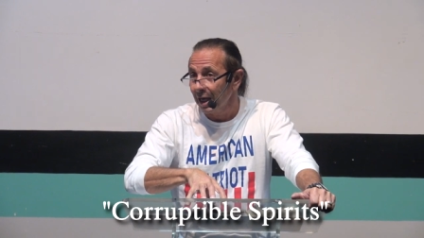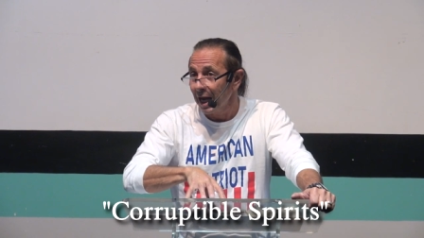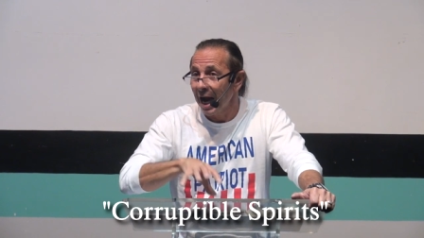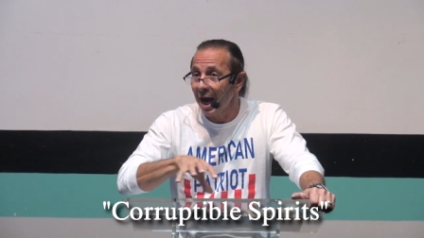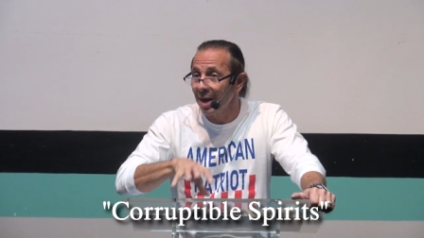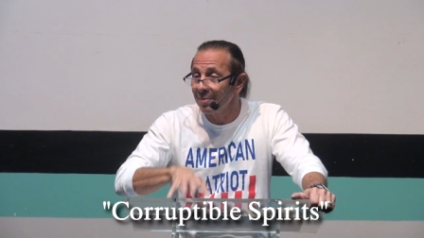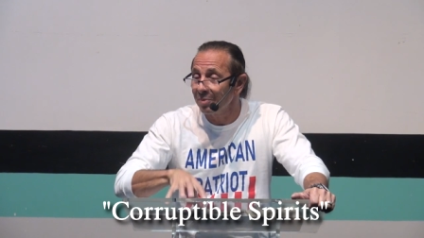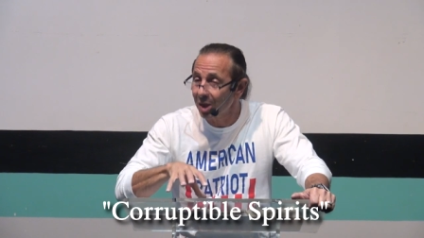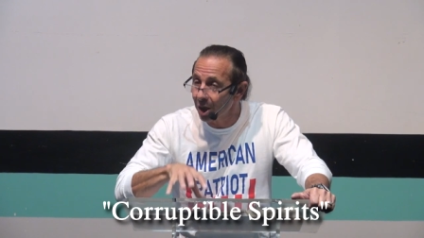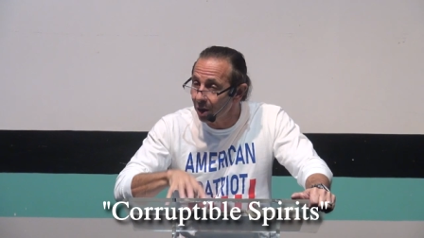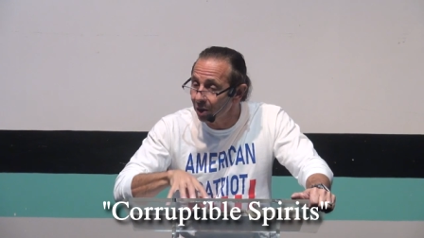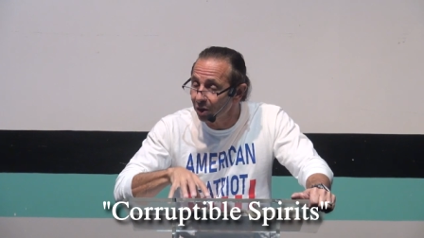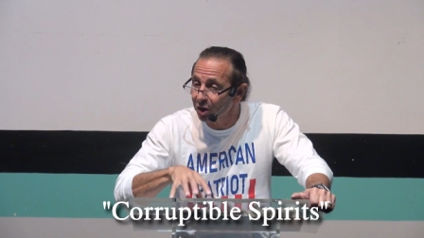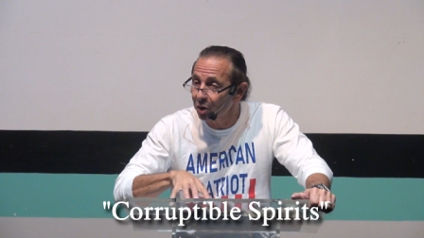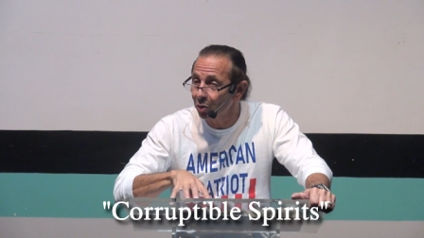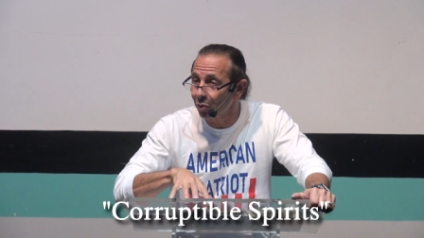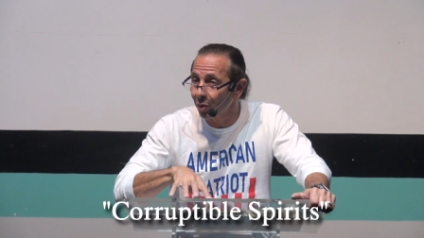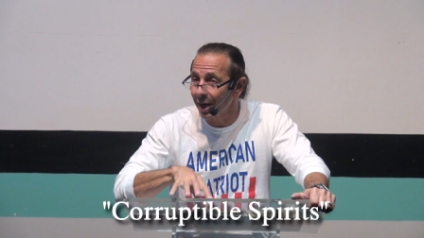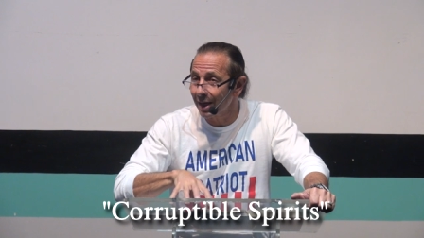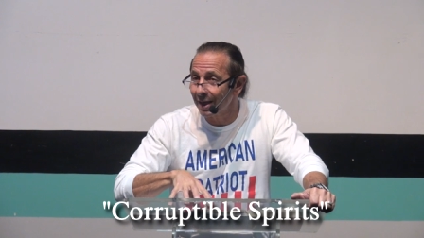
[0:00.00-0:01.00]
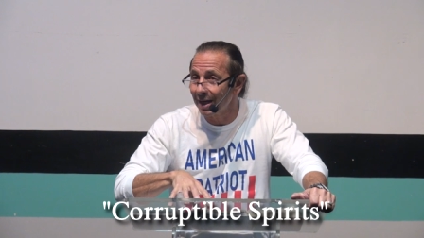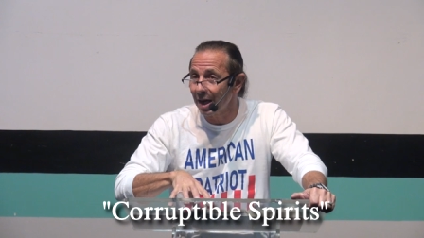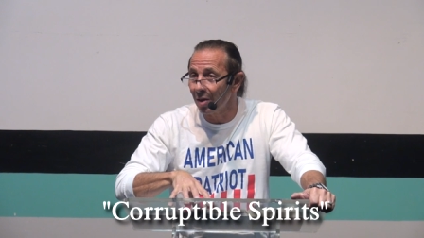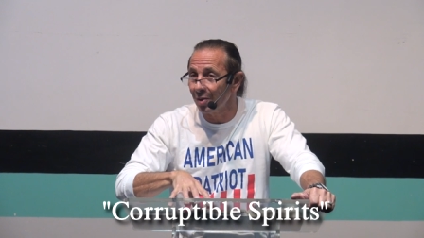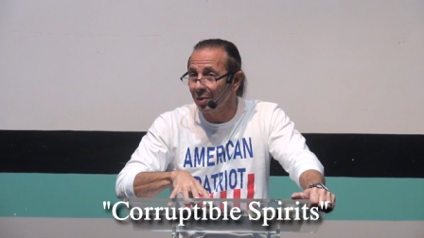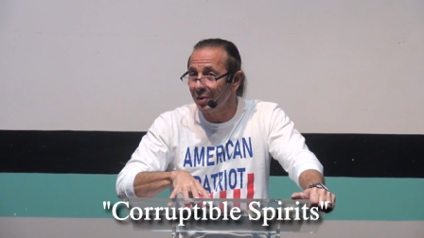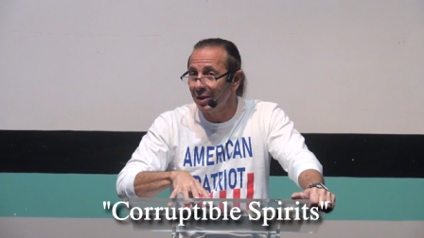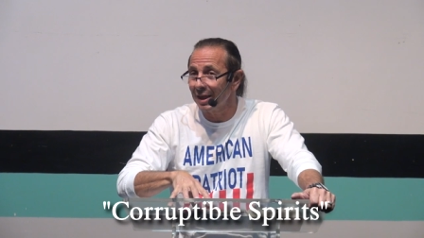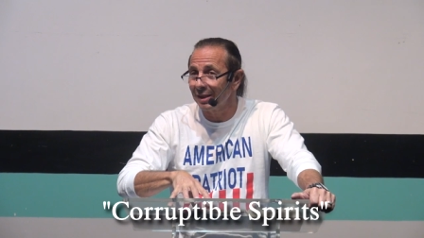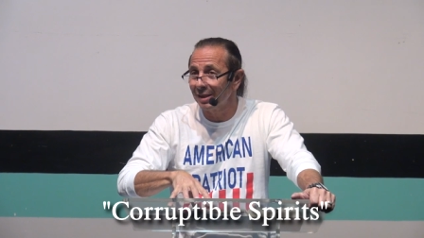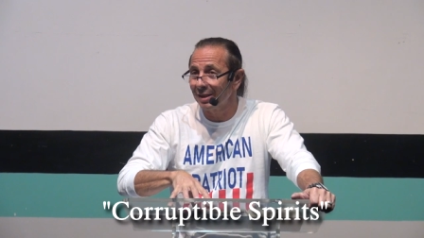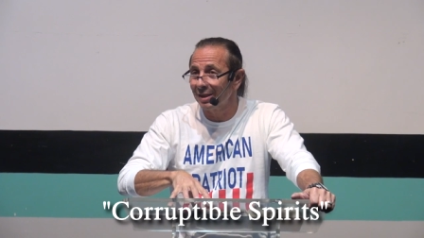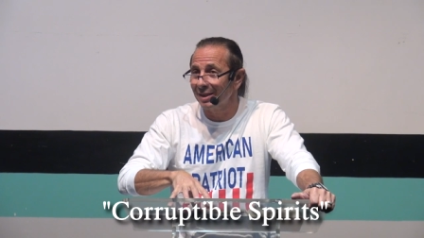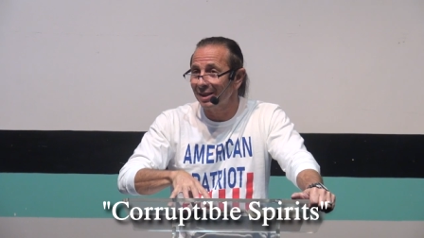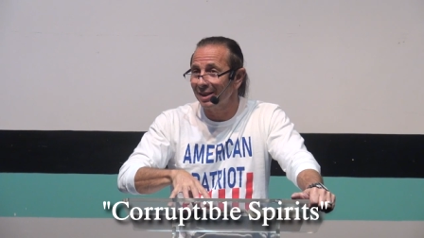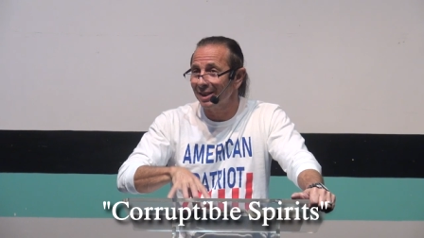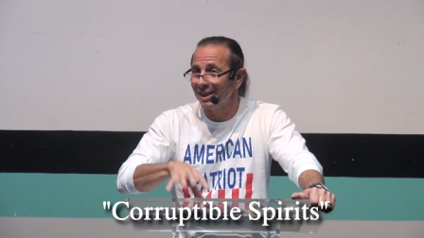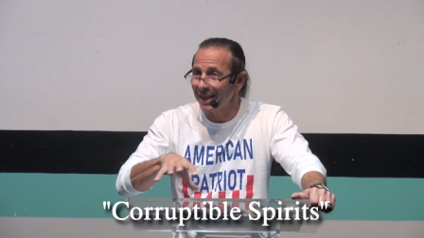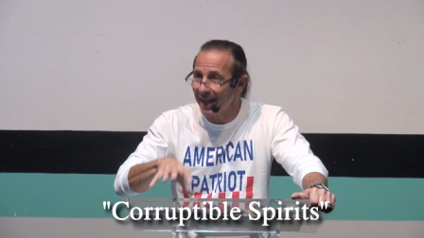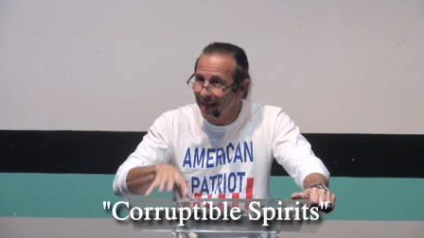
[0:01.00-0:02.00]
I'm telling you right now that
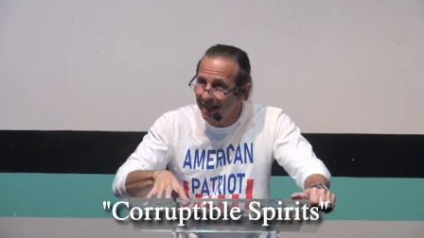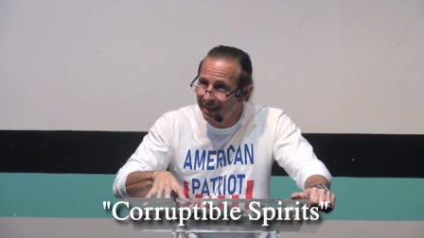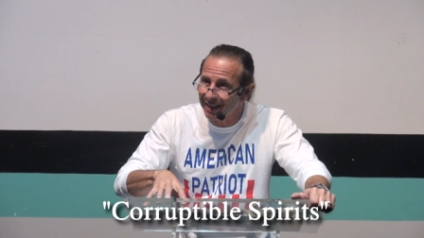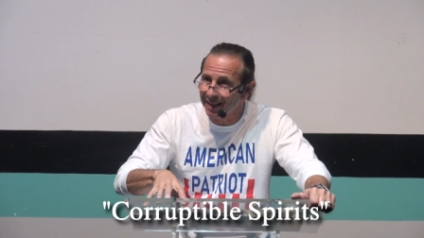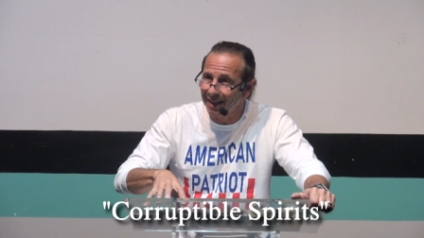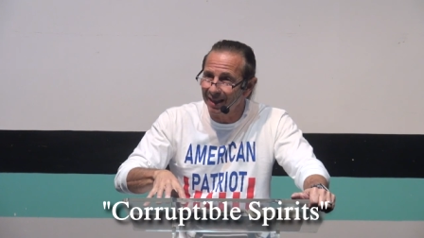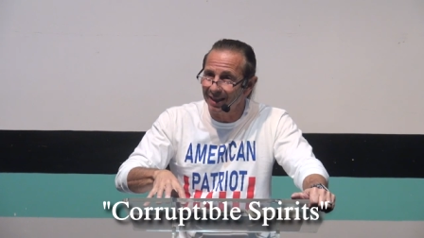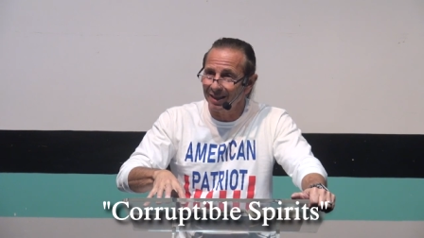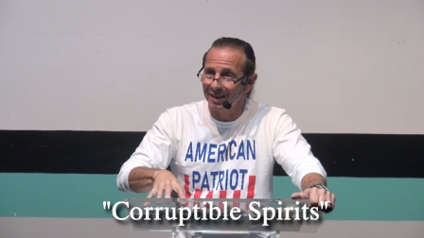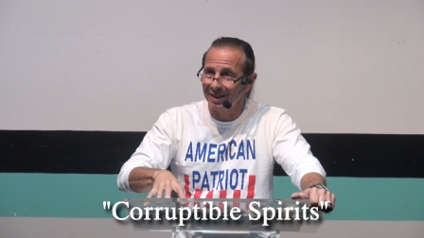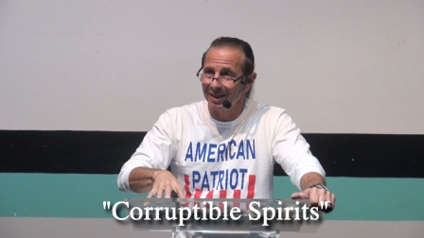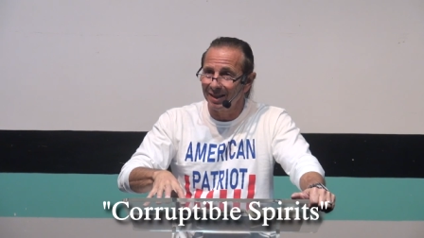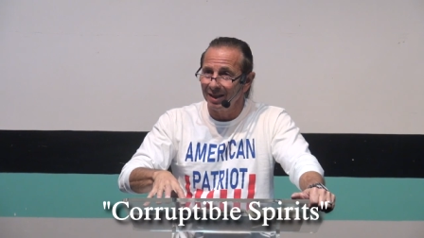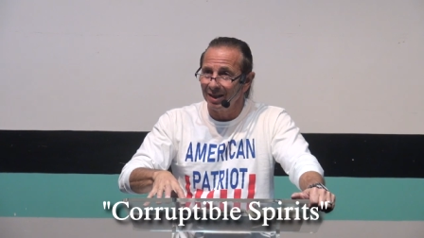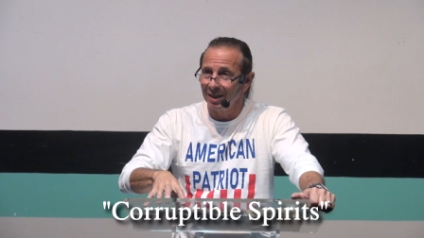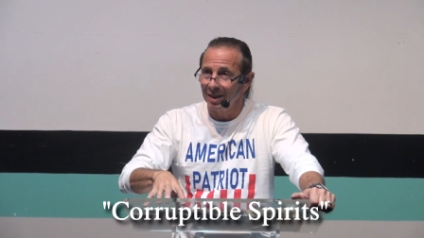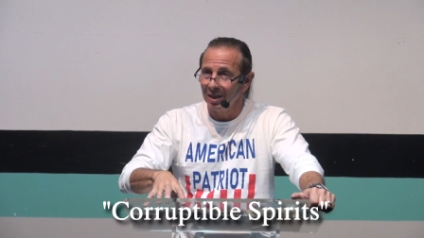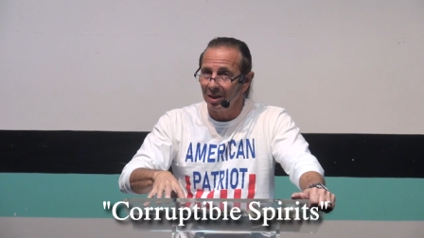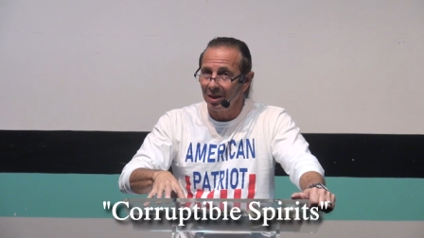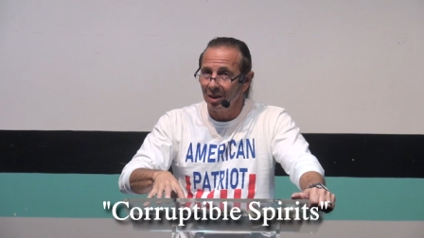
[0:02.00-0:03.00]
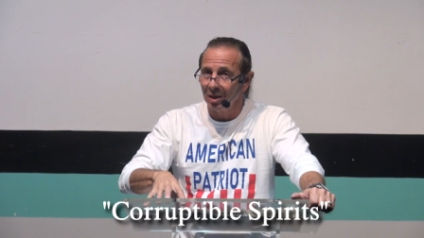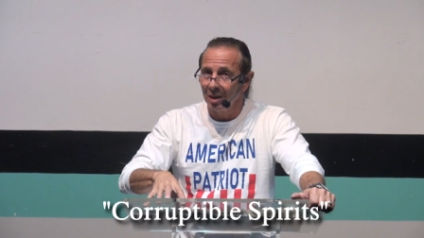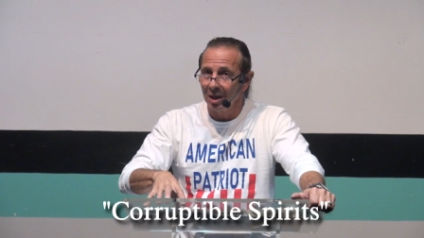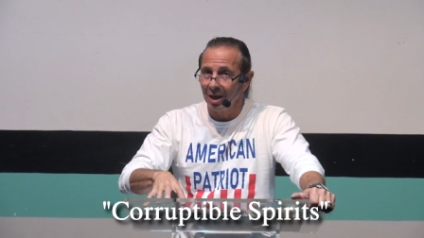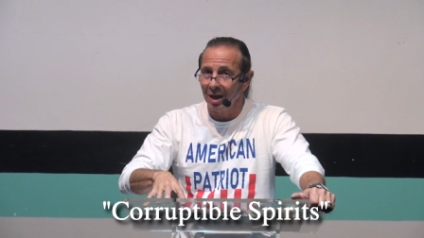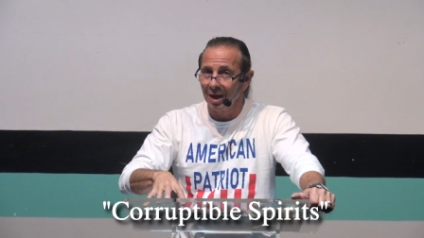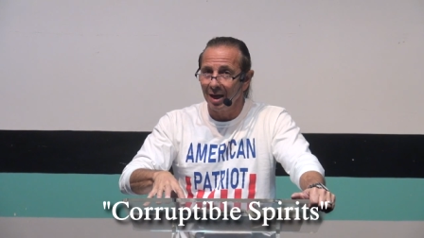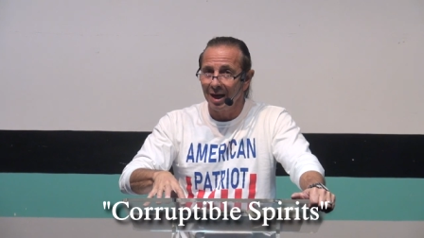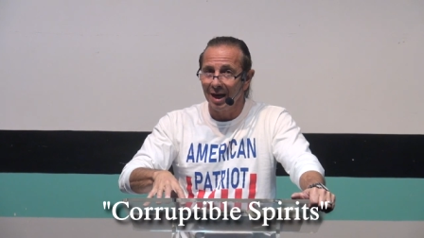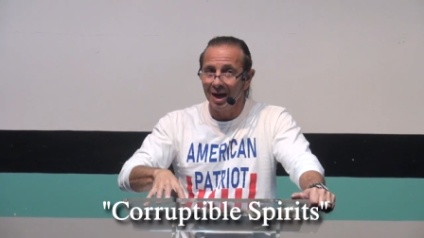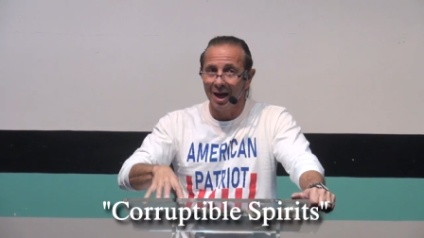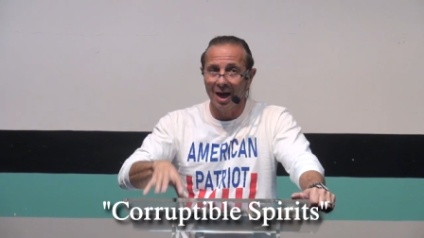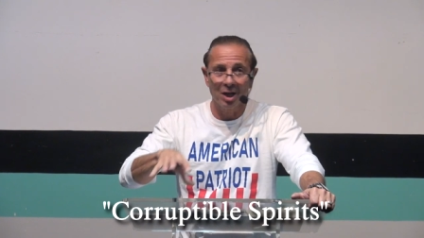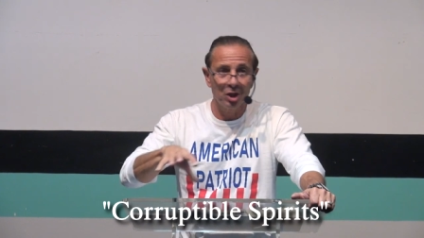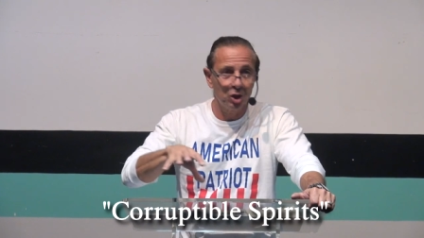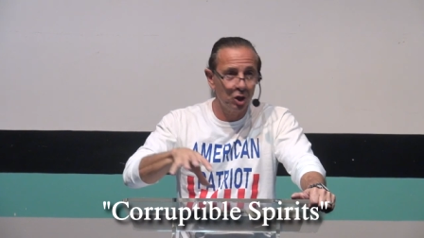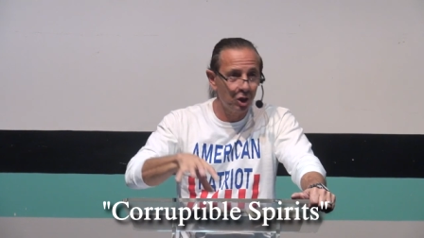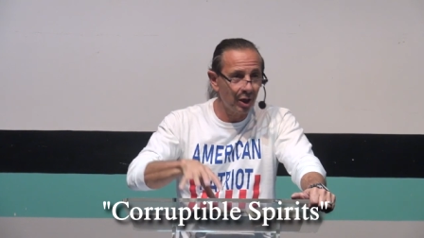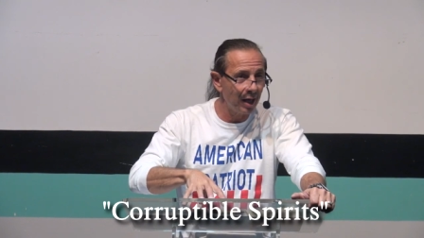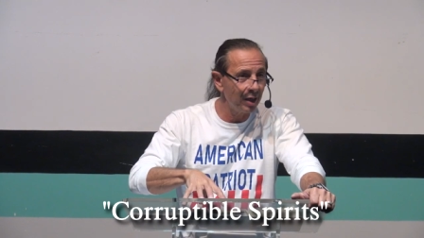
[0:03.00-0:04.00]
Satan's
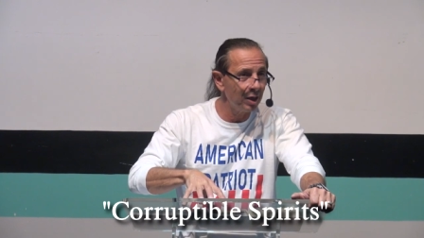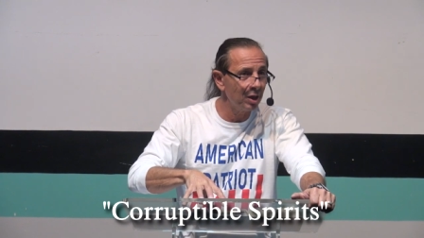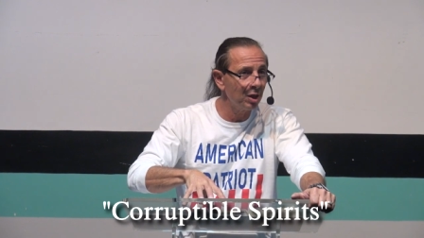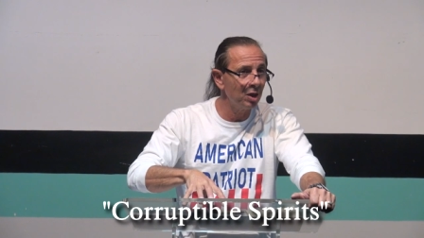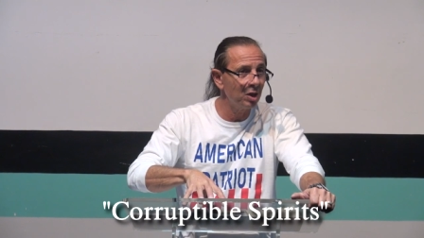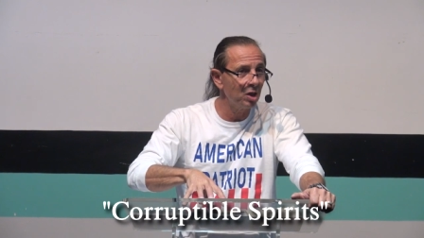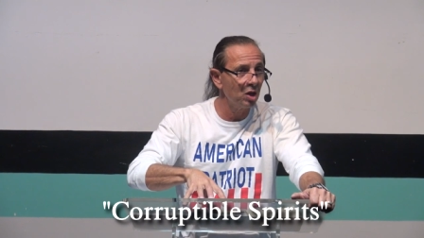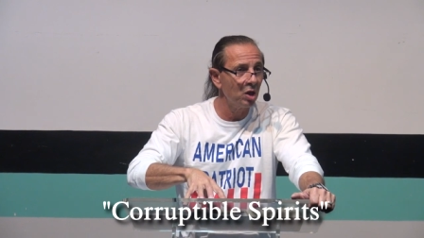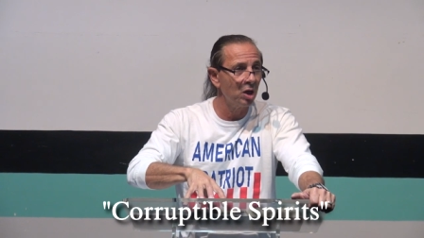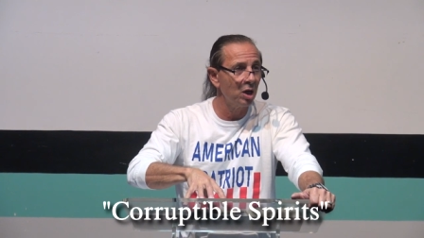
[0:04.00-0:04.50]
agenda